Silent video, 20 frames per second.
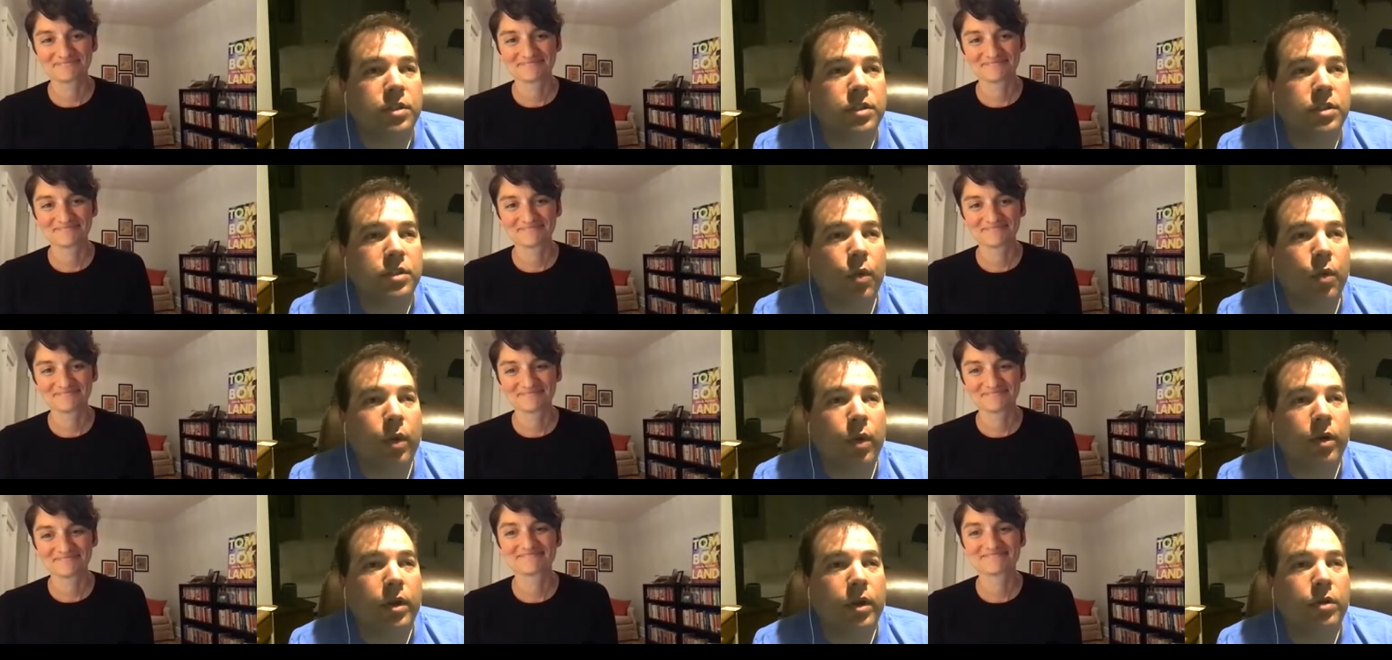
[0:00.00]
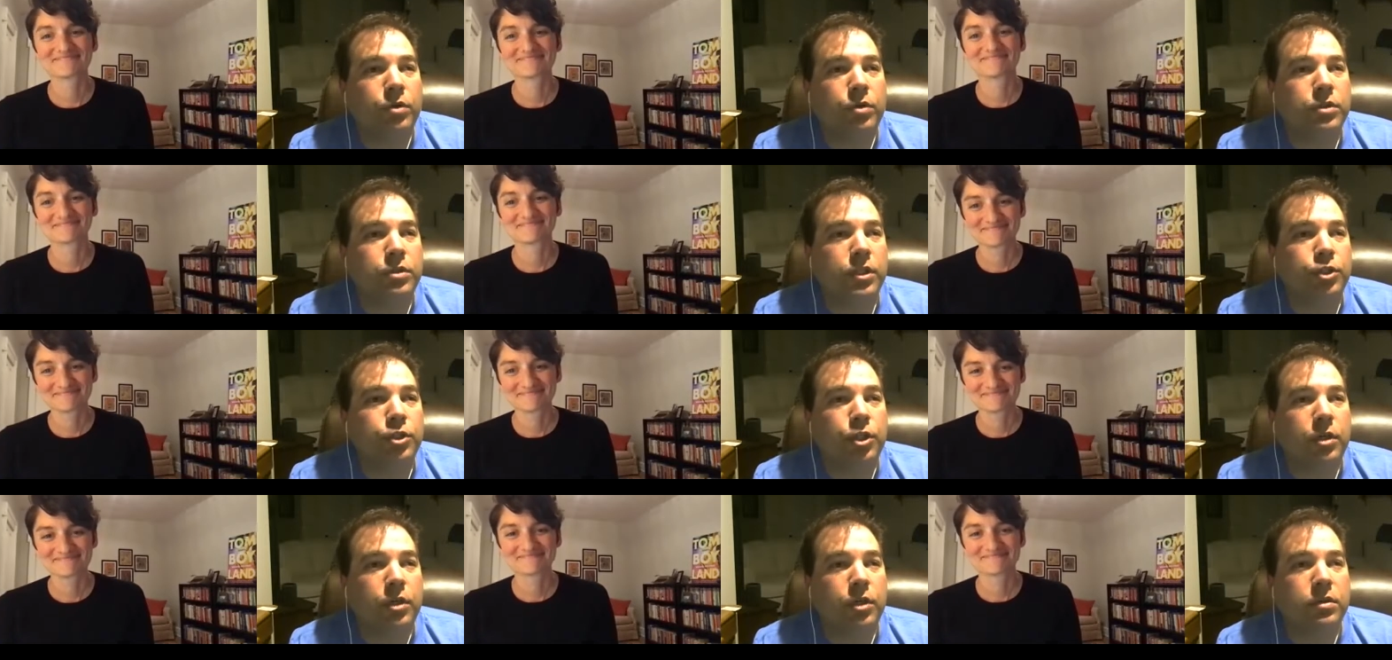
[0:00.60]
Speaker 1: I queried, who said she
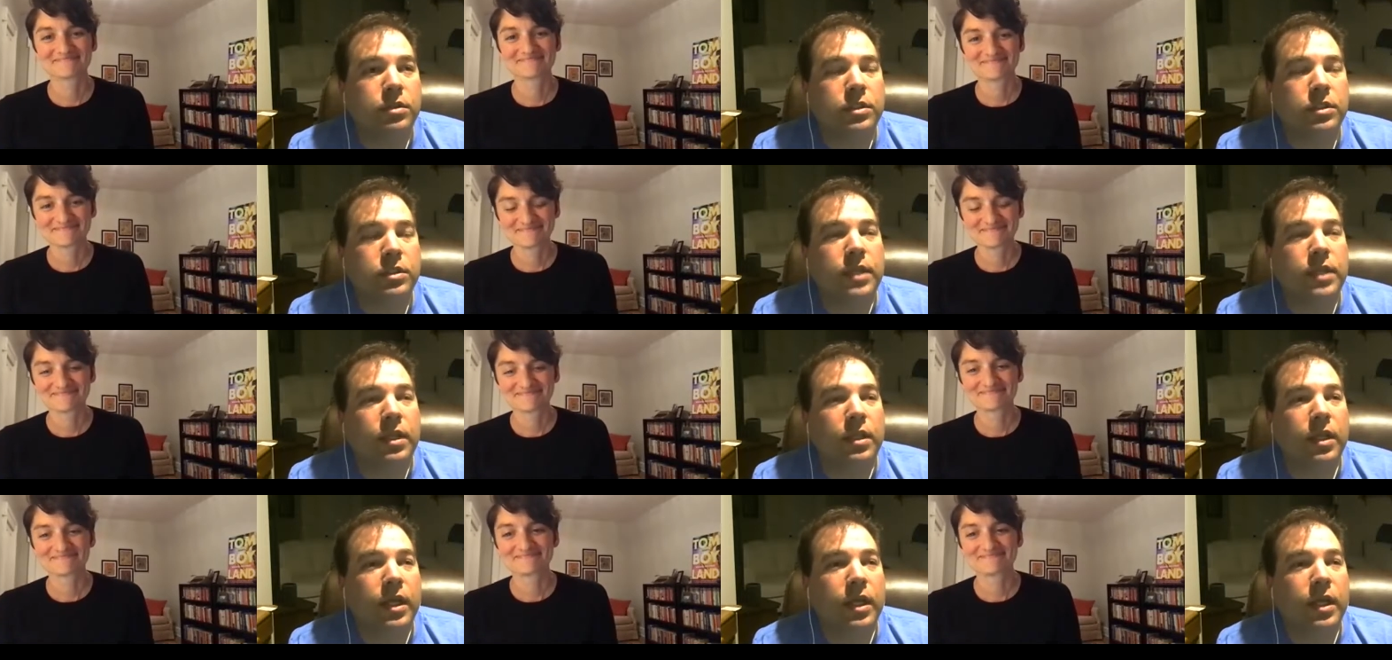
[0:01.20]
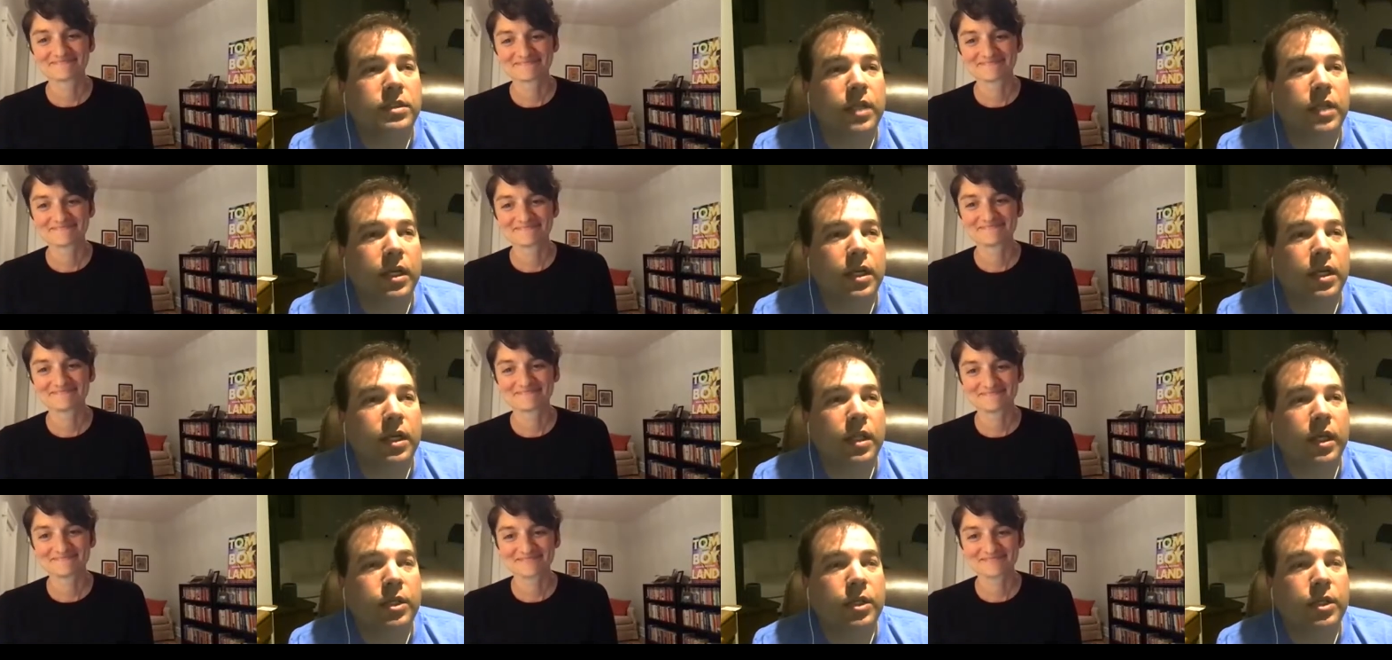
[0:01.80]
couldn't sell an essay
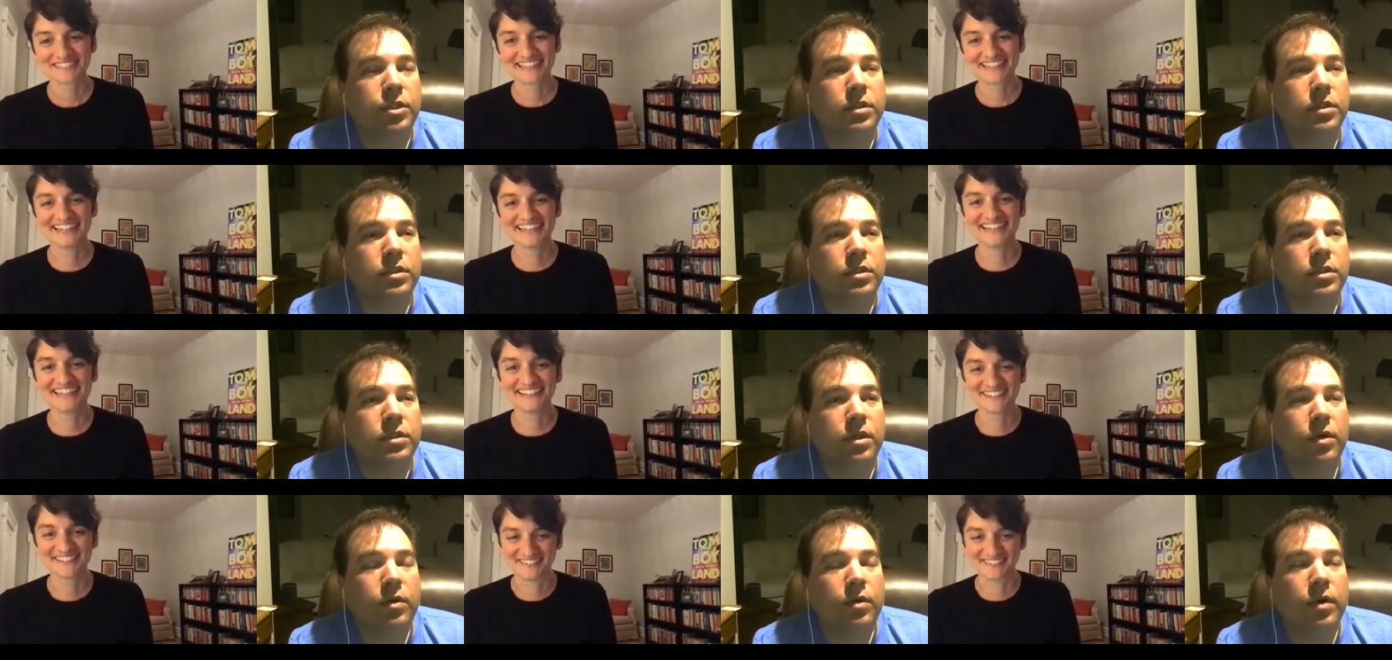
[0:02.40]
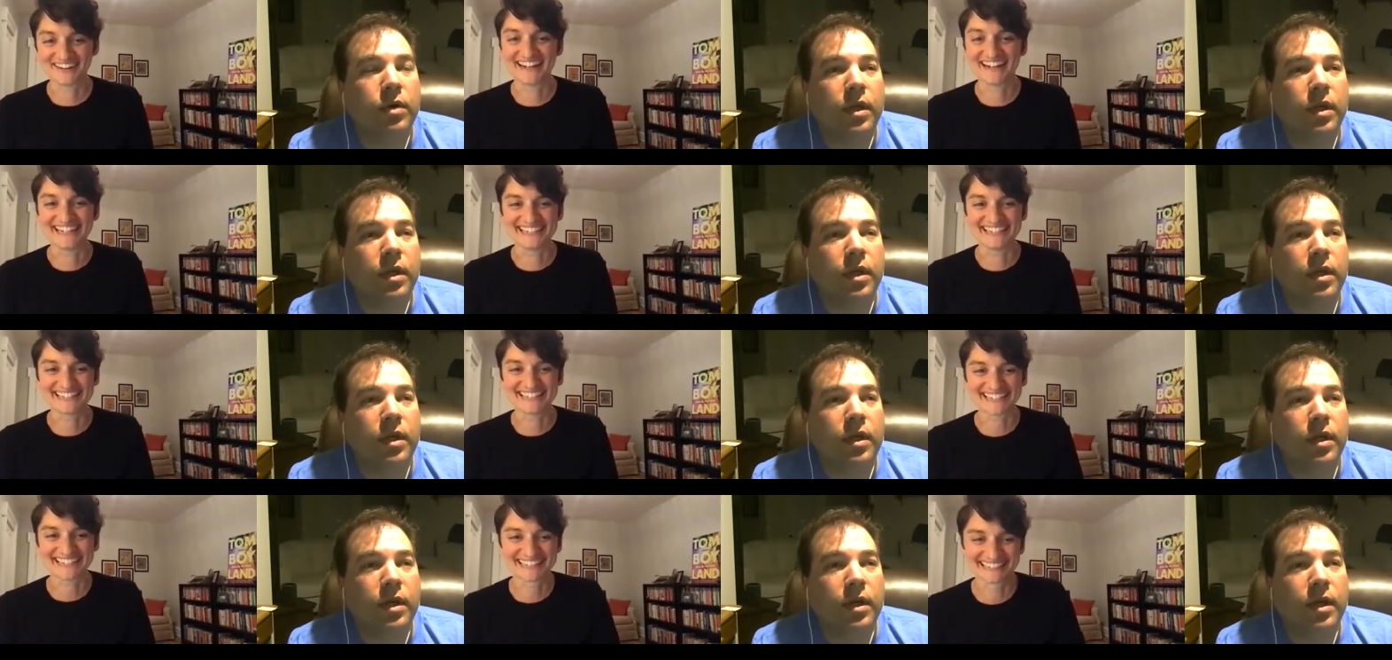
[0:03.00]
collection. So.
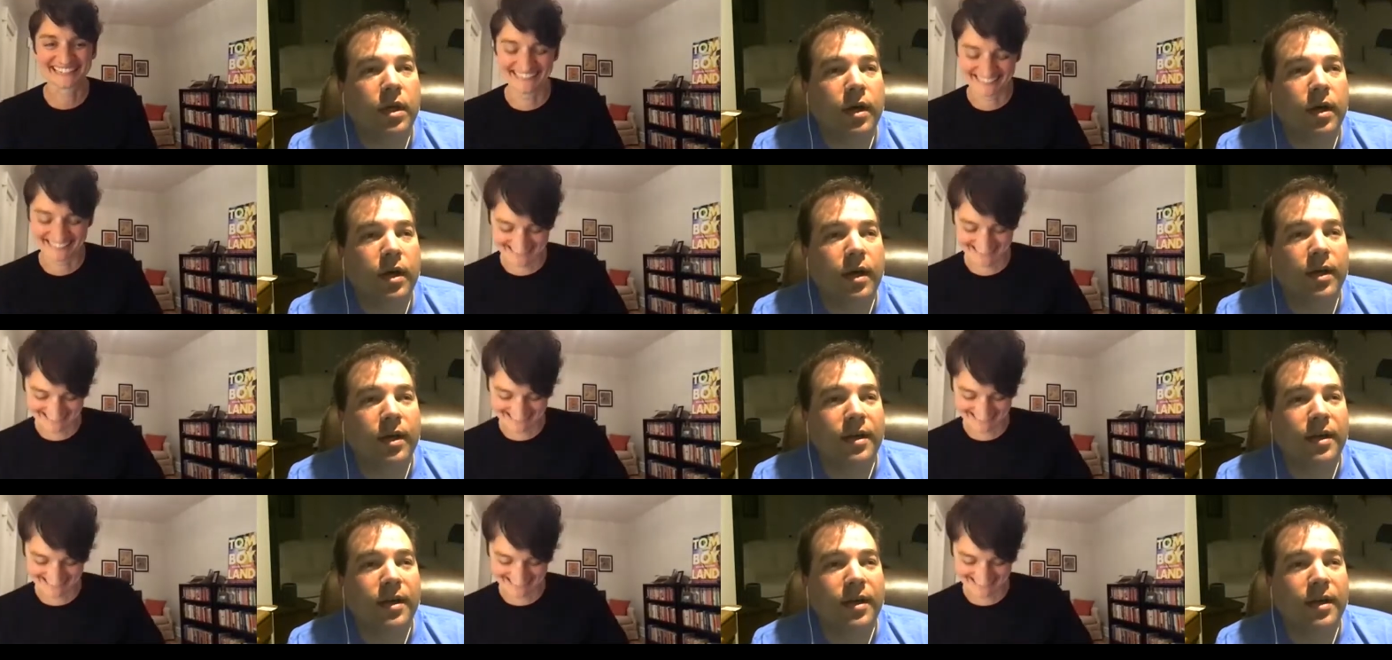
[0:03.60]
Uh,